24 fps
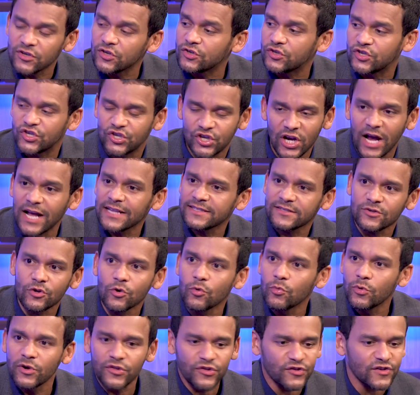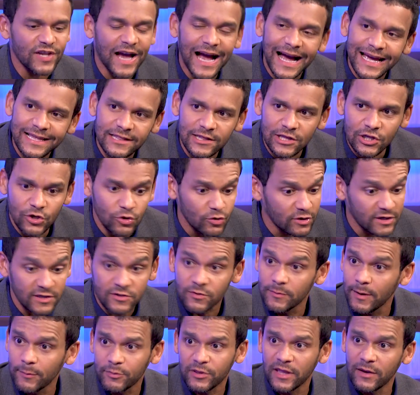to jostle with Ty Lue because
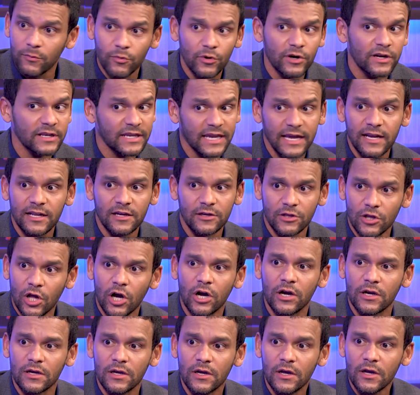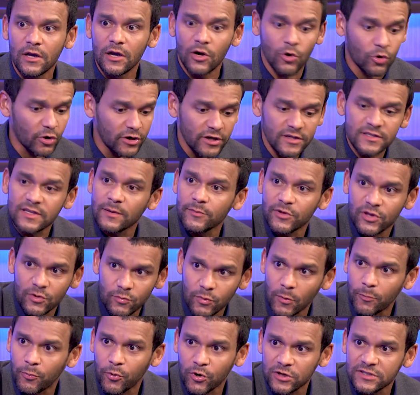remember they weren't getting along. According to some of the
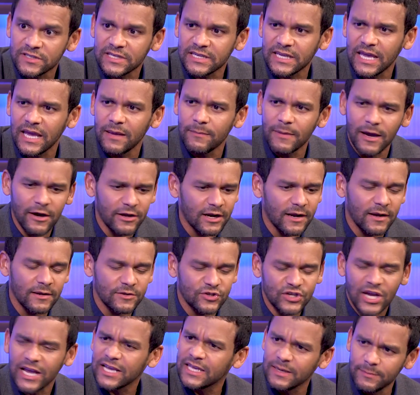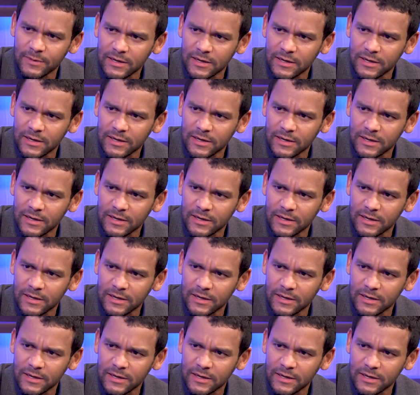reports that came out, uh, Jackie